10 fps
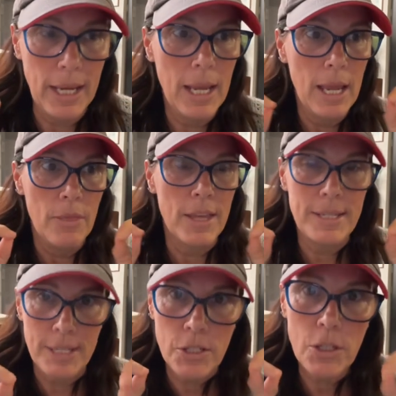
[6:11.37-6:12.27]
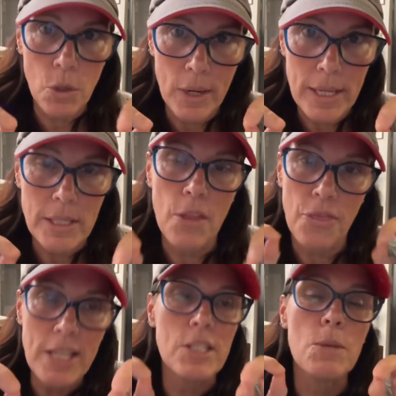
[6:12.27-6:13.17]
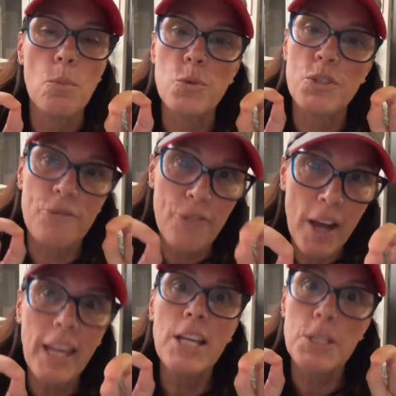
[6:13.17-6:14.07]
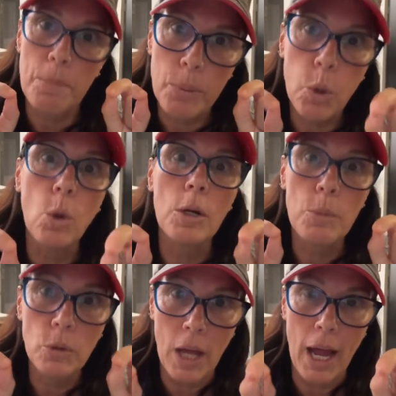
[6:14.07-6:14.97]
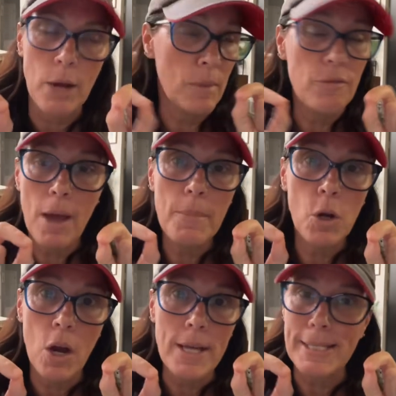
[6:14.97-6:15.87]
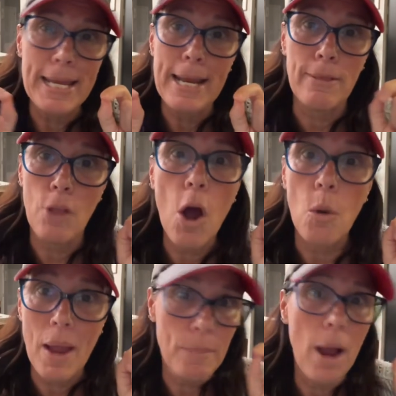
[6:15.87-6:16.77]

that disagrees that he's the most fucking deplorable guy we've come across in a long way,